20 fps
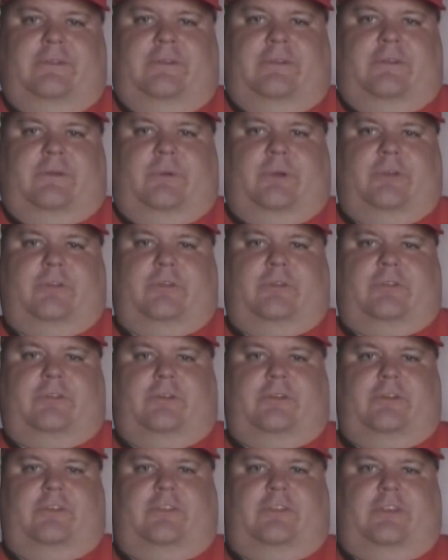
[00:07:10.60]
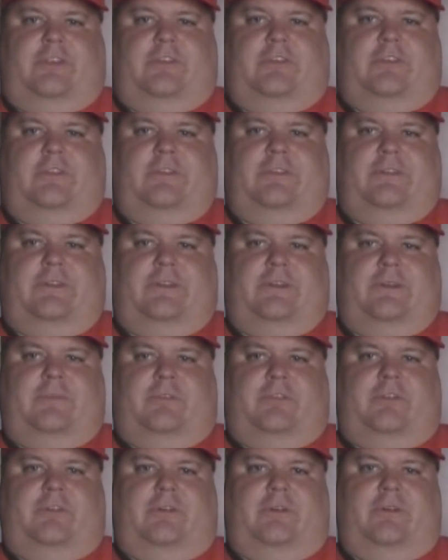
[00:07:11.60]
original jerseys, and uh,
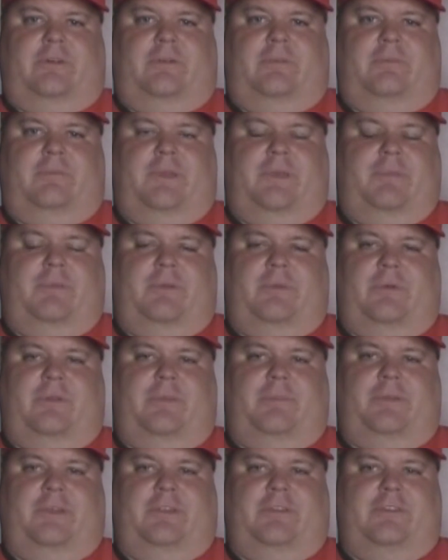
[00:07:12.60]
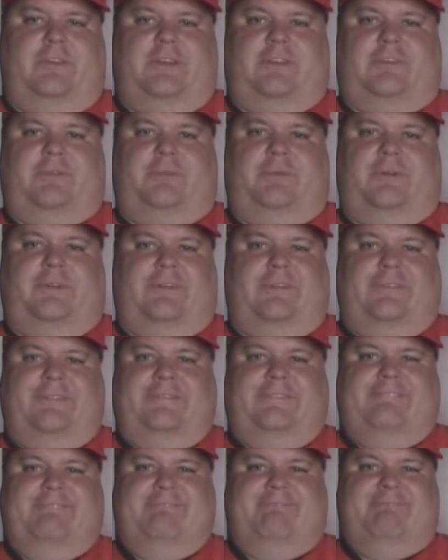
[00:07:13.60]
I'm sure maybe the Winnipeg Jets
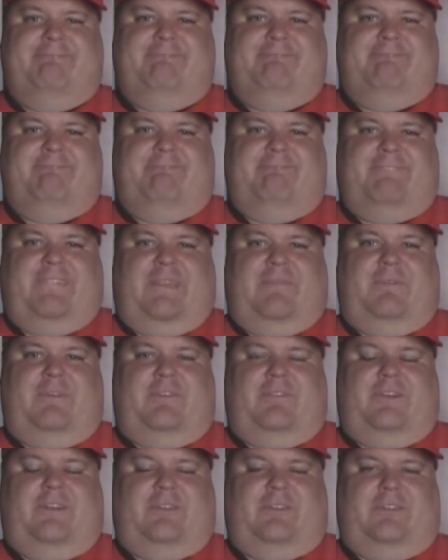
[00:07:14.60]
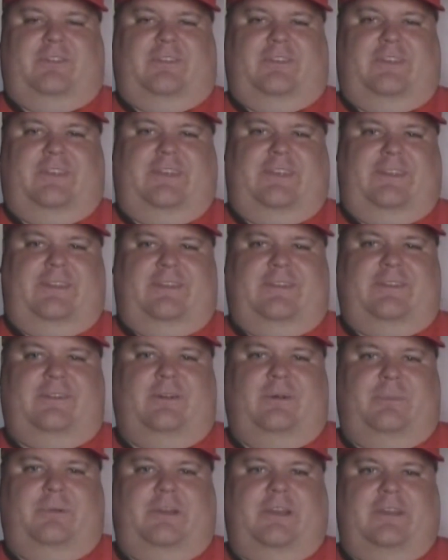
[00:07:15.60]
will maybe eventually
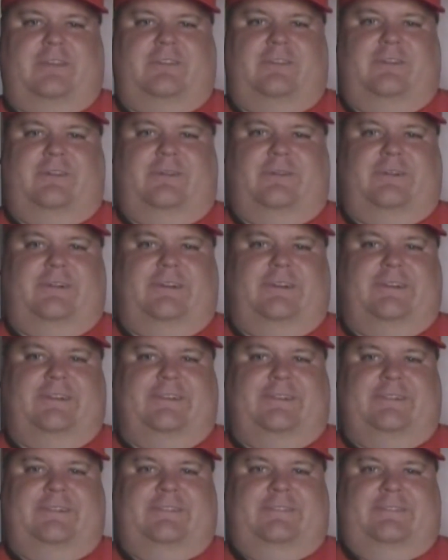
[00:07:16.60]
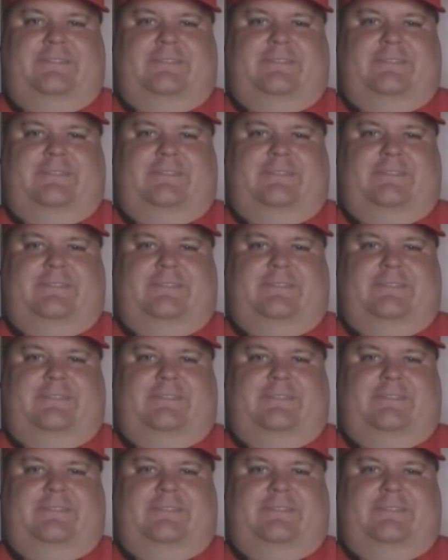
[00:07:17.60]
go back to uh,